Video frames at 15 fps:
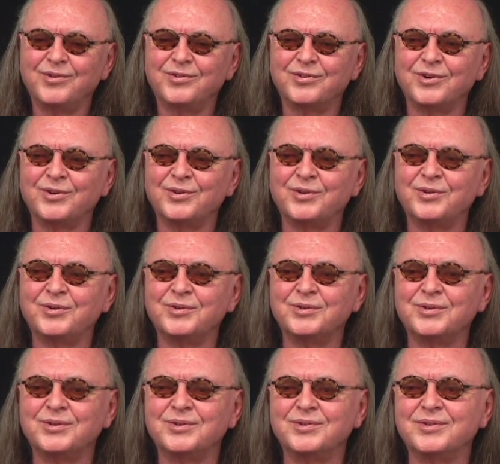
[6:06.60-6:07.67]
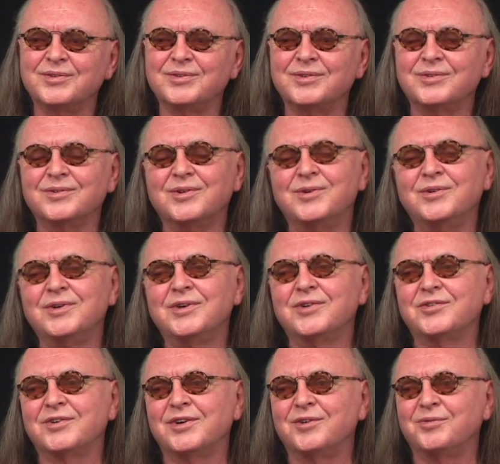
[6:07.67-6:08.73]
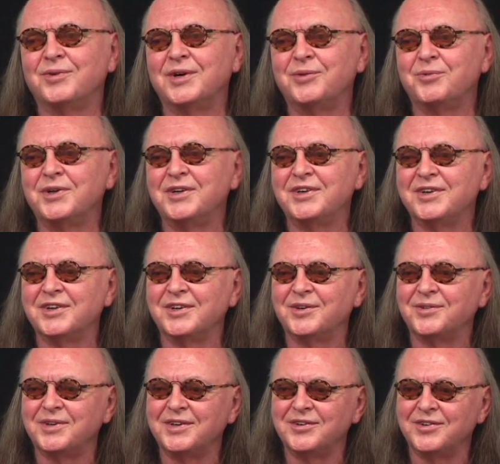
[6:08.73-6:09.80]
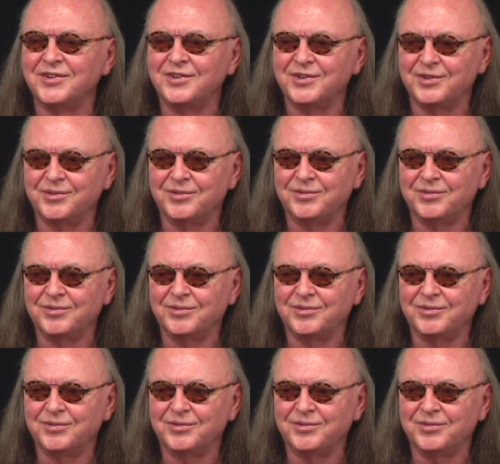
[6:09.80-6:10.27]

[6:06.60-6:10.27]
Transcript: So, who are you to serve, when were you to go, what are you to do?